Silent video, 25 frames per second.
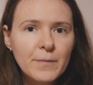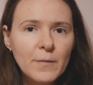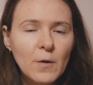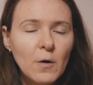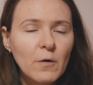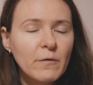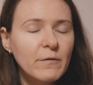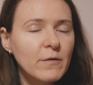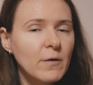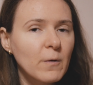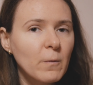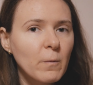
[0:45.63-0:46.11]

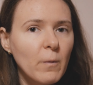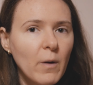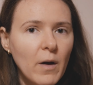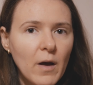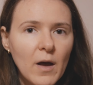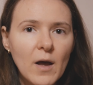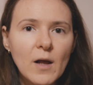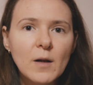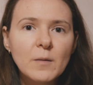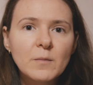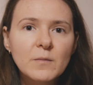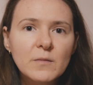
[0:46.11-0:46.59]

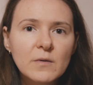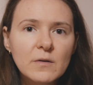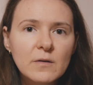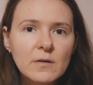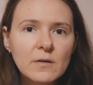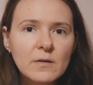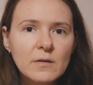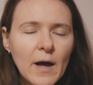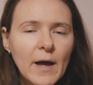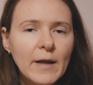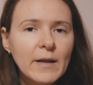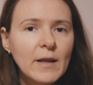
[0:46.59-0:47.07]
overwhelmed,
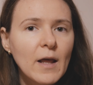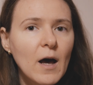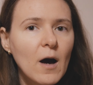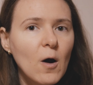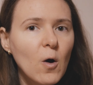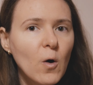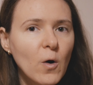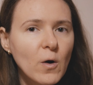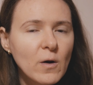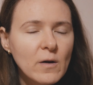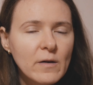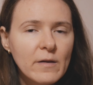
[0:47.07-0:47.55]
and
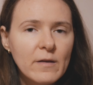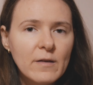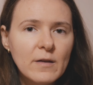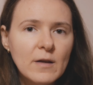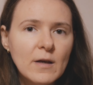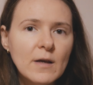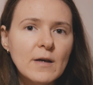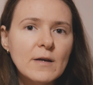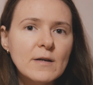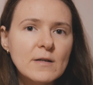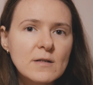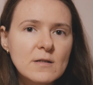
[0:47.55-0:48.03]
all
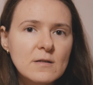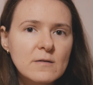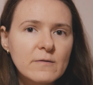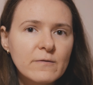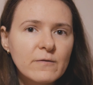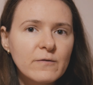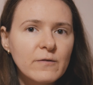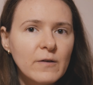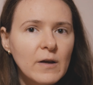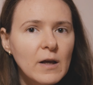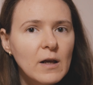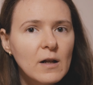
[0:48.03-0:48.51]
these
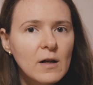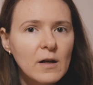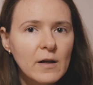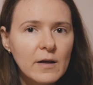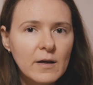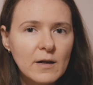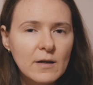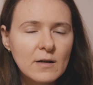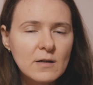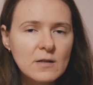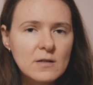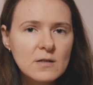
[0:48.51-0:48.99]

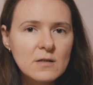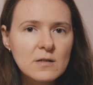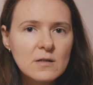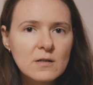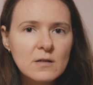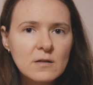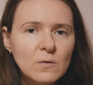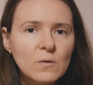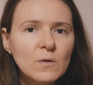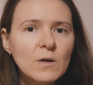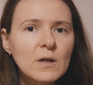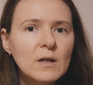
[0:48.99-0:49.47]

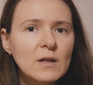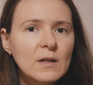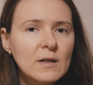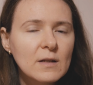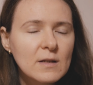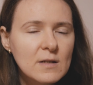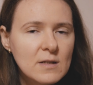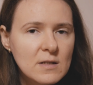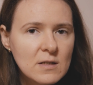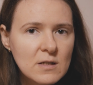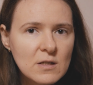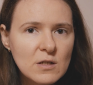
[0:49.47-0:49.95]
feelings during the
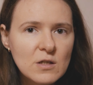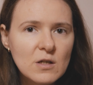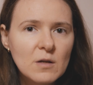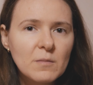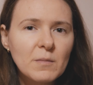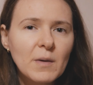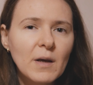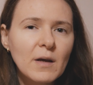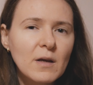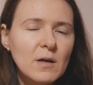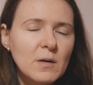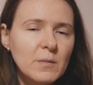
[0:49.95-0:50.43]

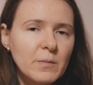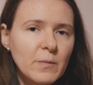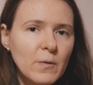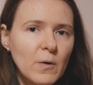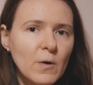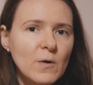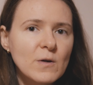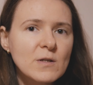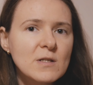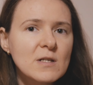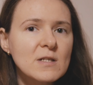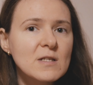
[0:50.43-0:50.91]
decision making
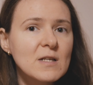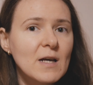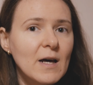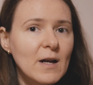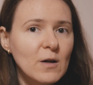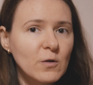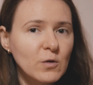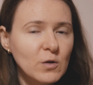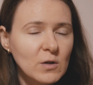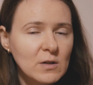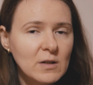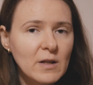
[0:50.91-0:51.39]
process
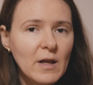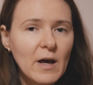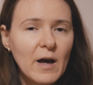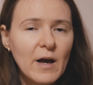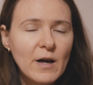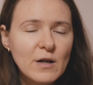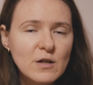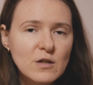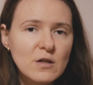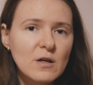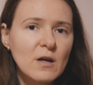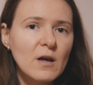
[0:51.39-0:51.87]
are not
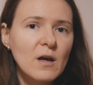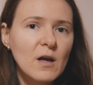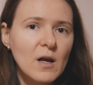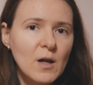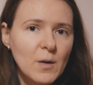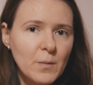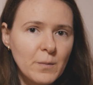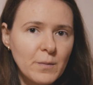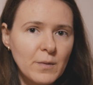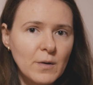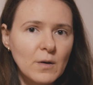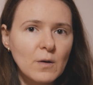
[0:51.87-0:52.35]
actually
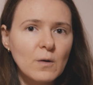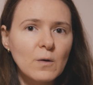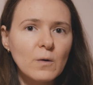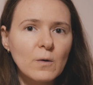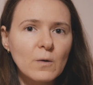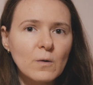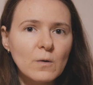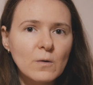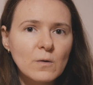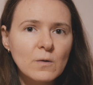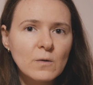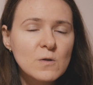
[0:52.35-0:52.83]
helping
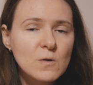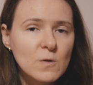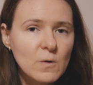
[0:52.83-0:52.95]
you